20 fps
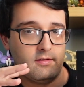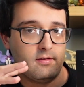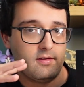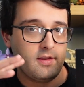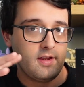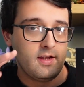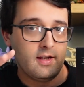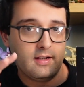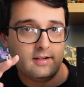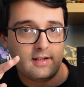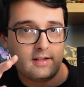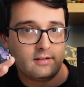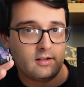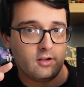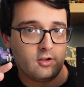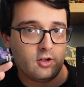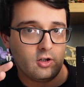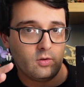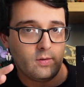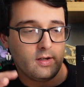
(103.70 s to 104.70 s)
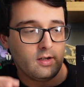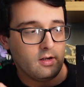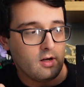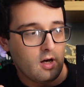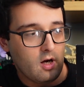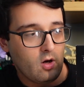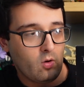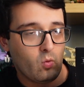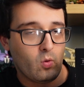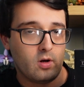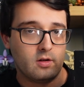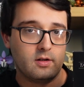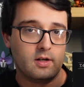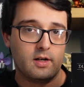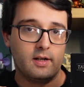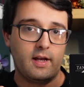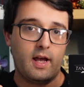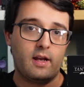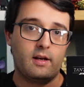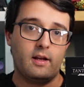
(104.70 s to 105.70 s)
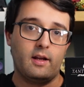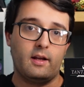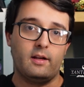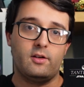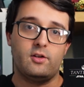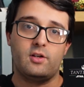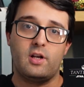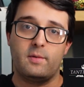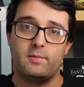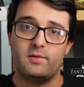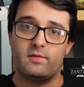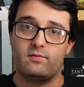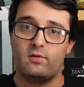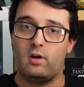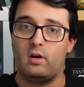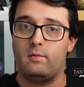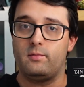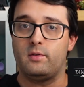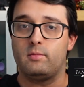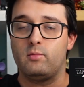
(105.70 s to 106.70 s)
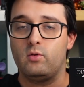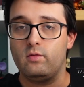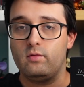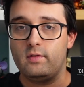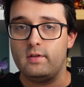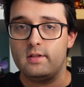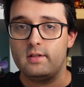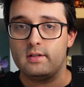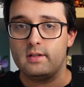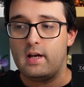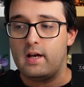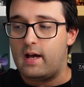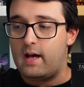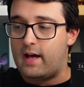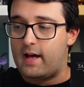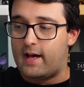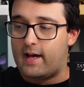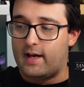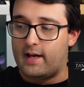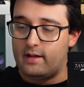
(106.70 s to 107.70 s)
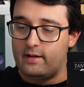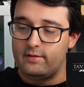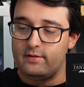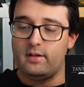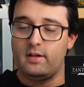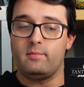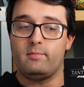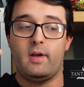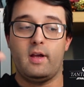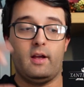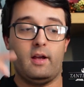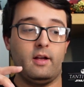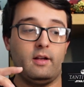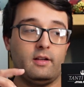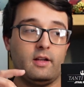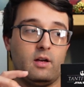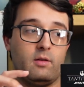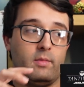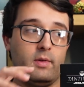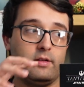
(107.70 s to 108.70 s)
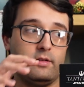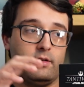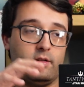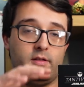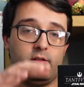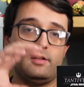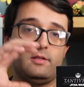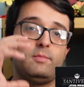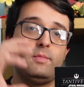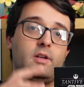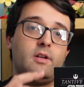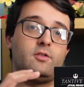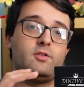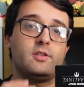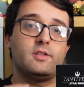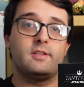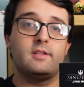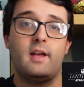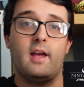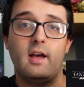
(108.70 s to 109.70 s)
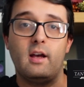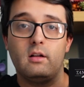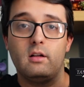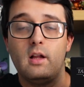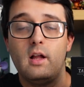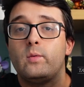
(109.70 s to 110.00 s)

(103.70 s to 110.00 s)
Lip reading: thing that they're doing, where they're getting ships from the movies and they're making them into this miniature scale.